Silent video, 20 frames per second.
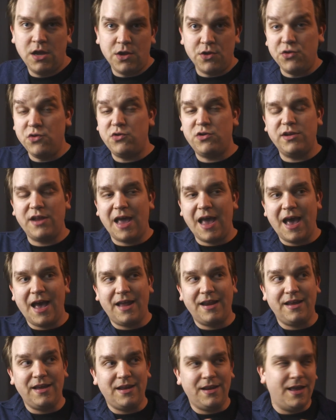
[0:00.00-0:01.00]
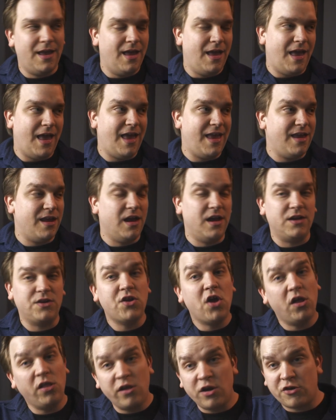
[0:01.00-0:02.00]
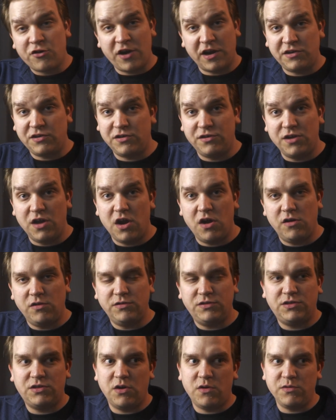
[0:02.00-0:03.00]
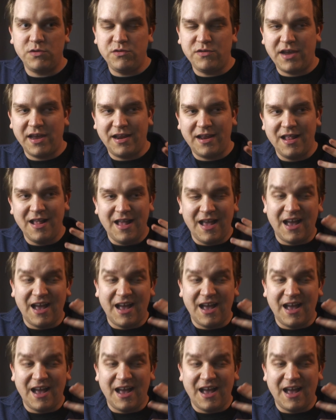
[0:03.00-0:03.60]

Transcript: You could add in a color corrector node so you can